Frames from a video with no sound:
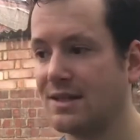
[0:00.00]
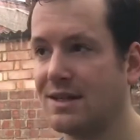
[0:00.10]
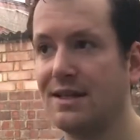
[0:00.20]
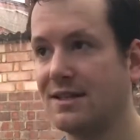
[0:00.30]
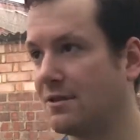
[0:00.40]

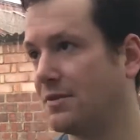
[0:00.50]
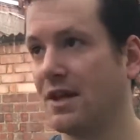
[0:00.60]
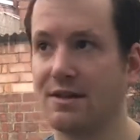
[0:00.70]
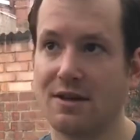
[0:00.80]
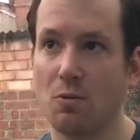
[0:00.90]
see
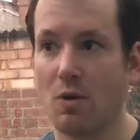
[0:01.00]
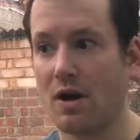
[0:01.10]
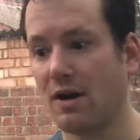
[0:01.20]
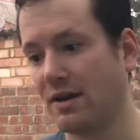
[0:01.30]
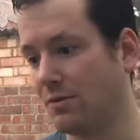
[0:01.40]
something
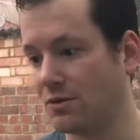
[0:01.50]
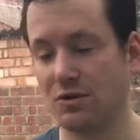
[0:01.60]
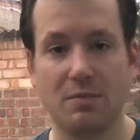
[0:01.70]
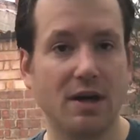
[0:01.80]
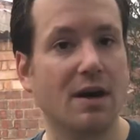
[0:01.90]
somewhere, they
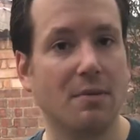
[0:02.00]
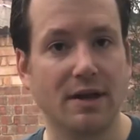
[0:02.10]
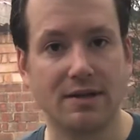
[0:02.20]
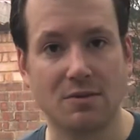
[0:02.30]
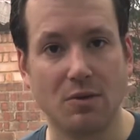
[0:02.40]
want to become
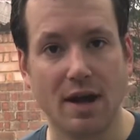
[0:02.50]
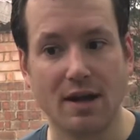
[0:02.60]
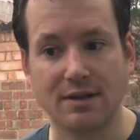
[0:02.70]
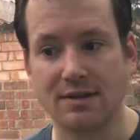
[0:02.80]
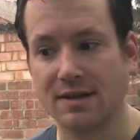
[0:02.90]
like someone
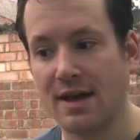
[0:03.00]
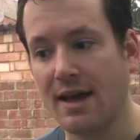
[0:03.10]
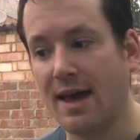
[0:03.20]
else,